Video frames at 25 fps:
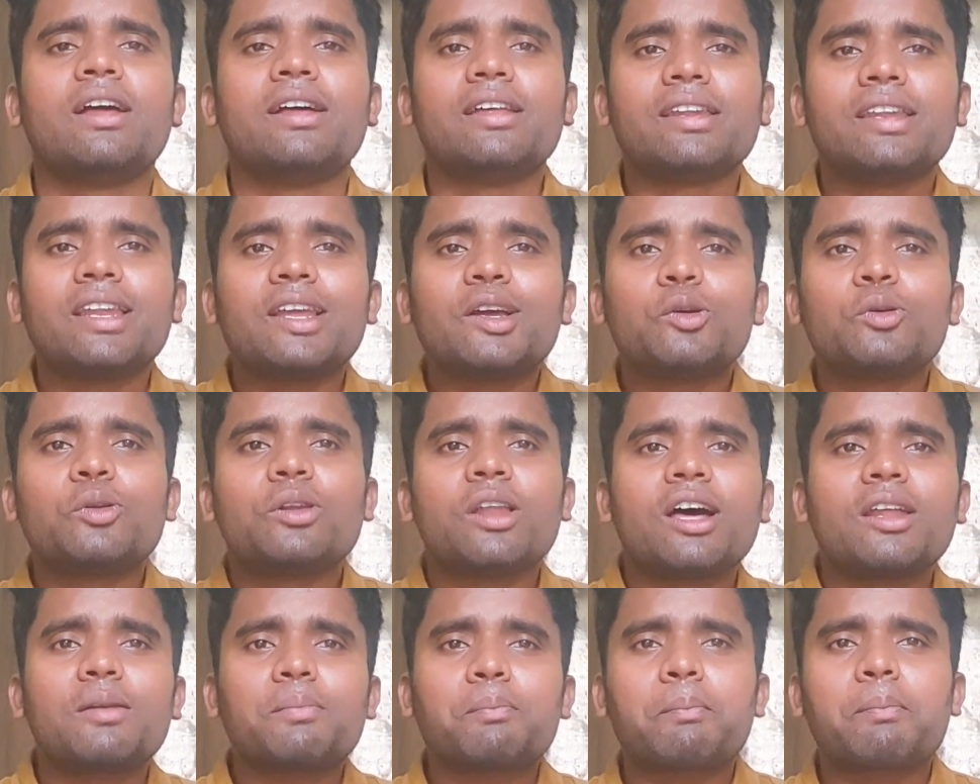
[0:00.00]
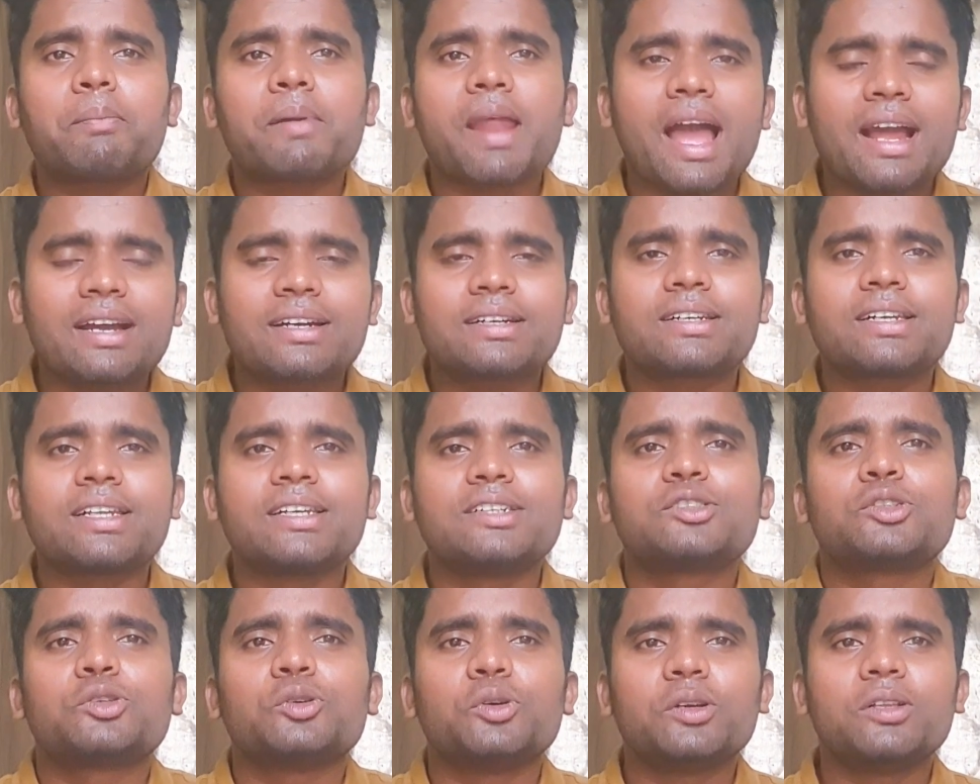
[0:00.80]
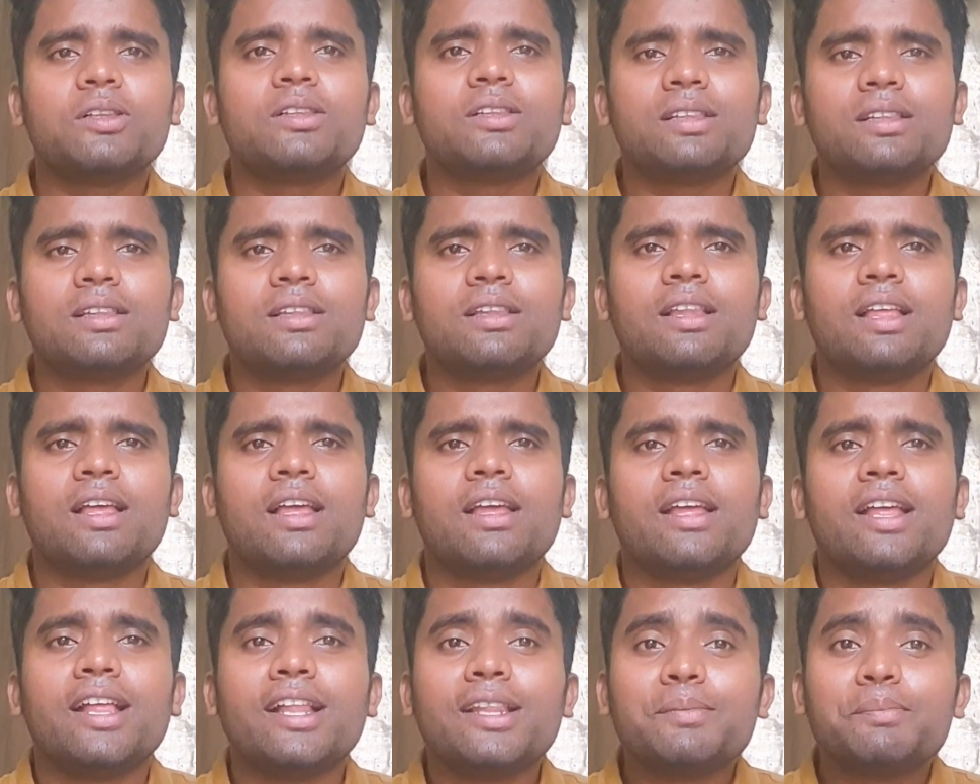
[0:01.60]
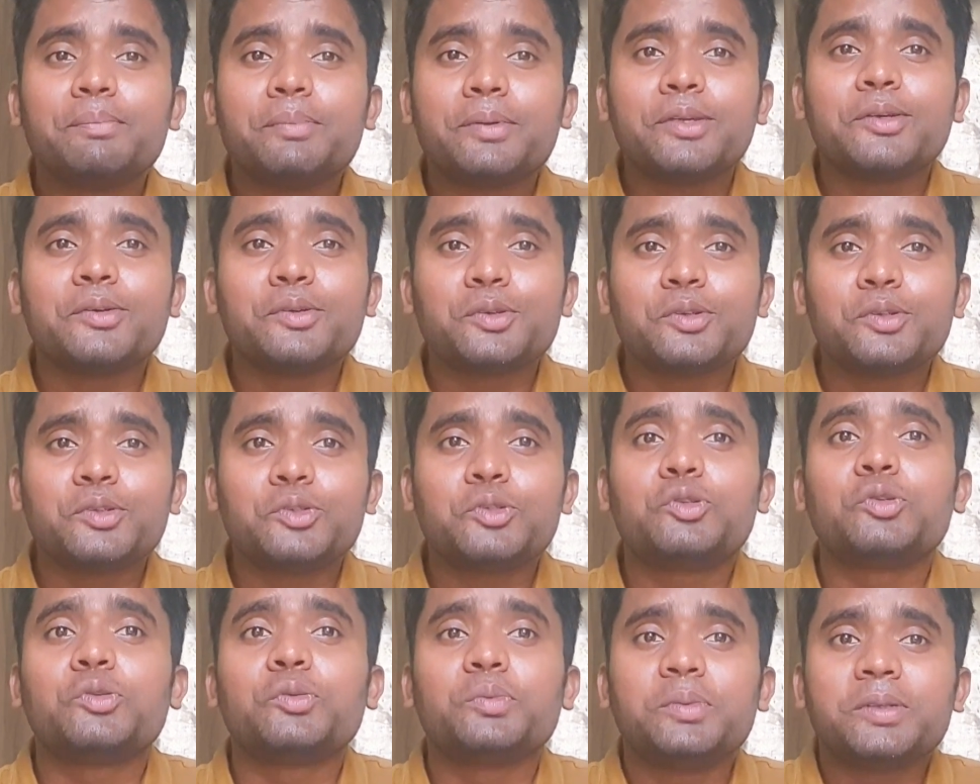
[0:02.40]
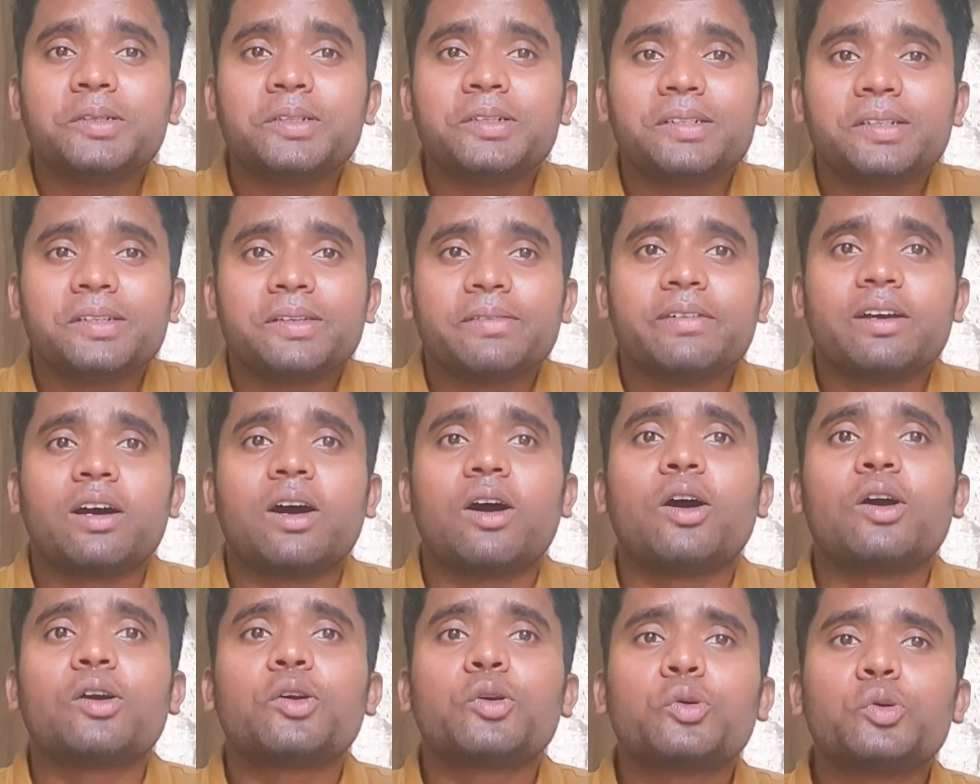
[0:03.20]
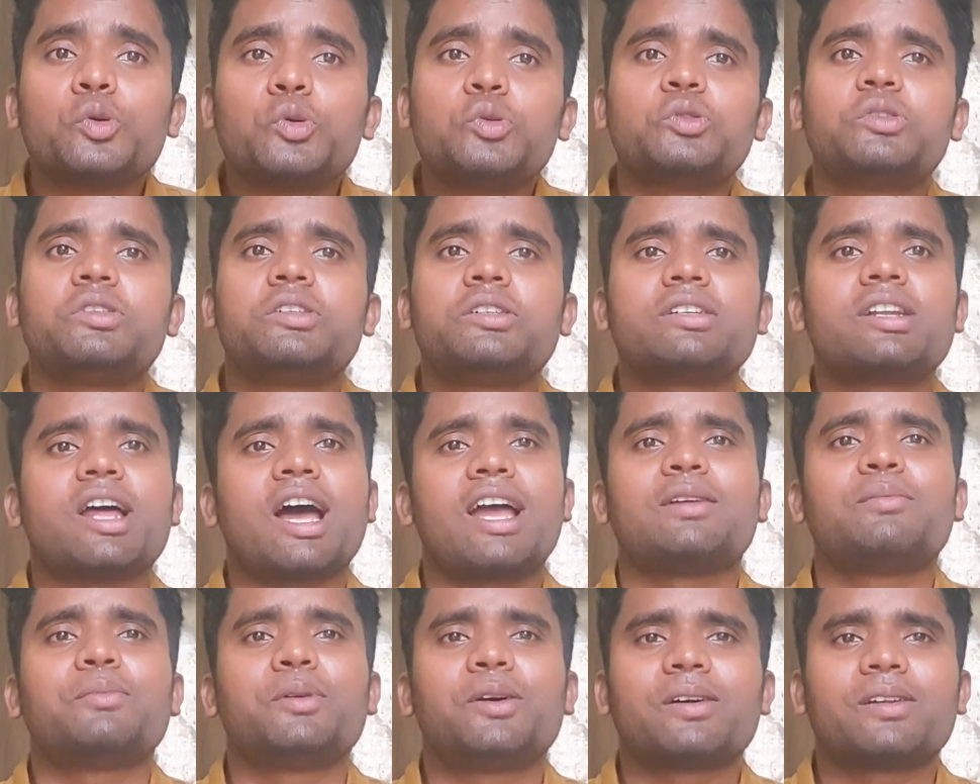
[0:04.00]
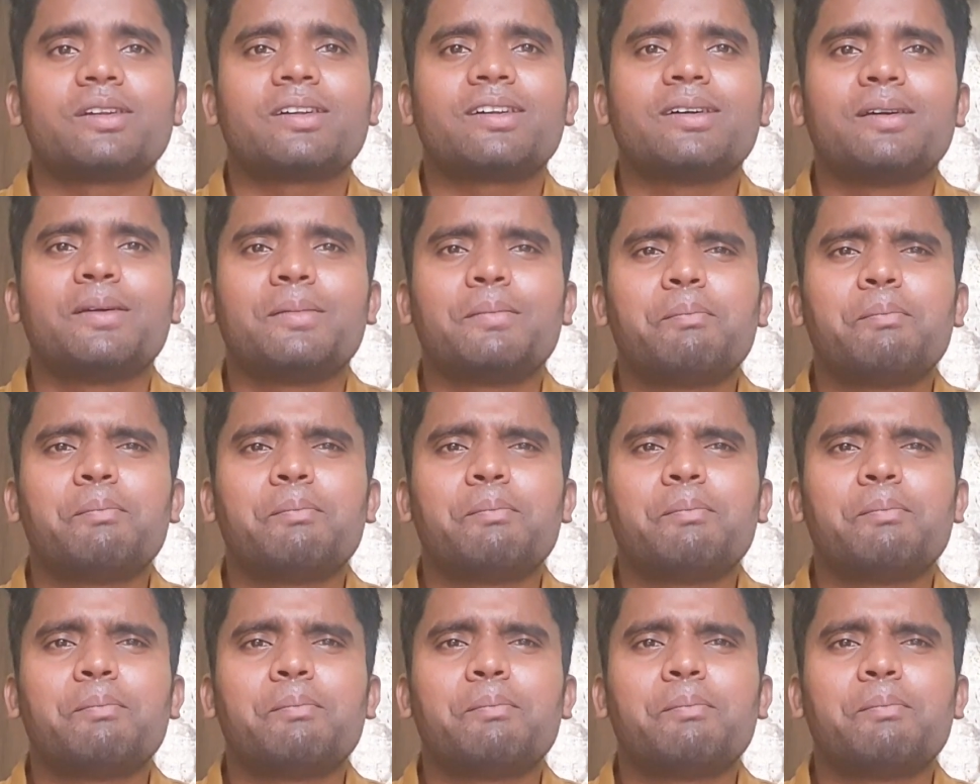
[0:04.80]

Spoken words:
Regular practice will help you to be a good driver.